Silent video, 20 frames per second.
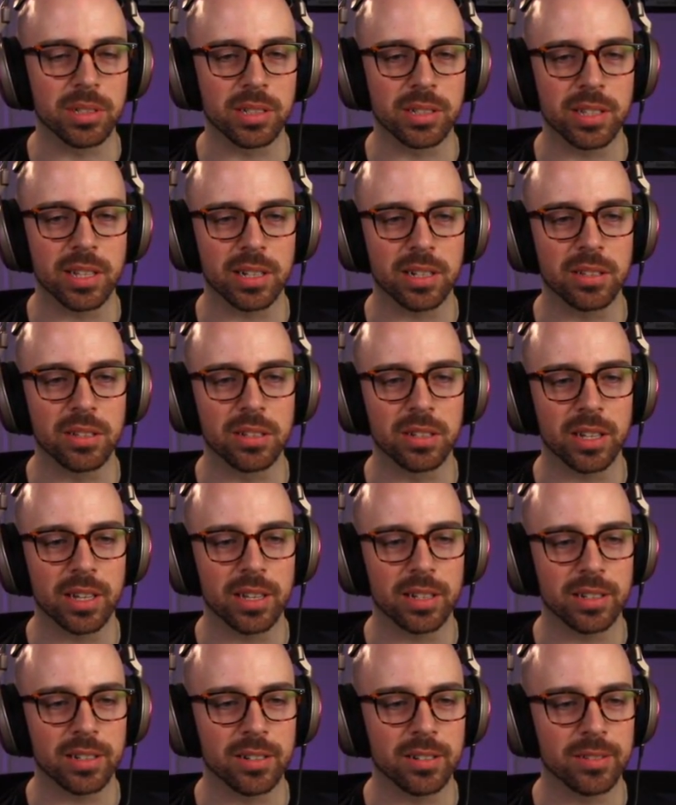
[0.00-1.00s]
to take a look
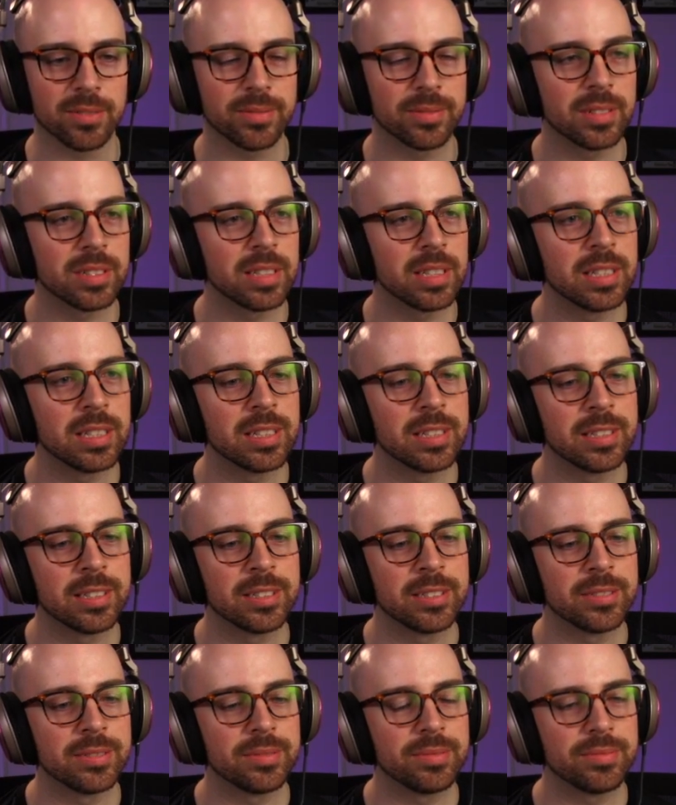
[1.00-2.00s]
at here.
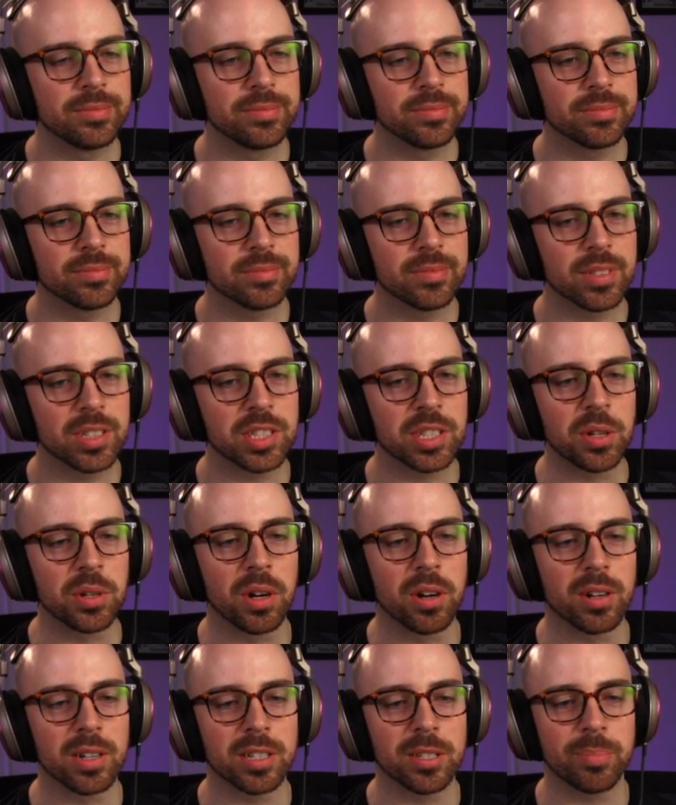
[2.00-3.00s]

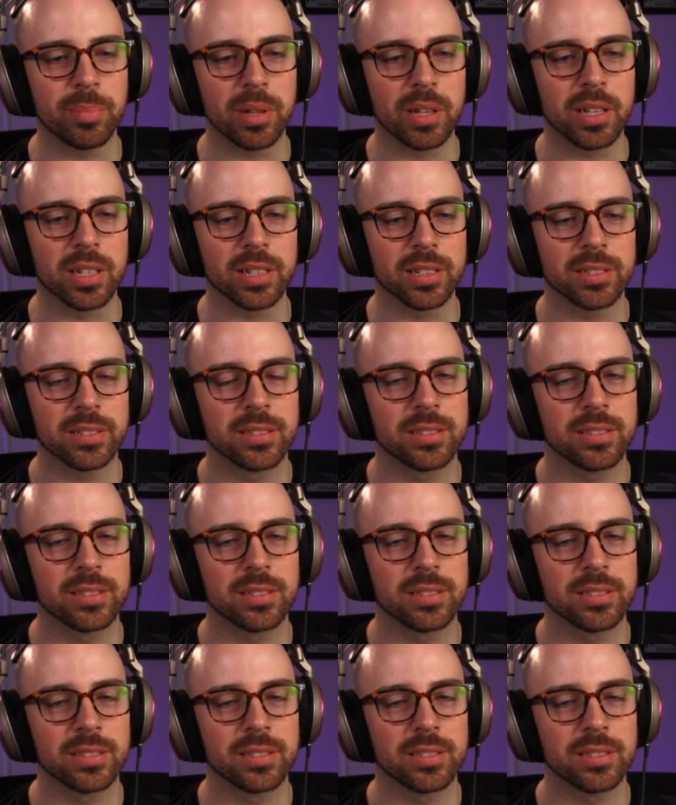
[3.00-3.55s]
Sonar display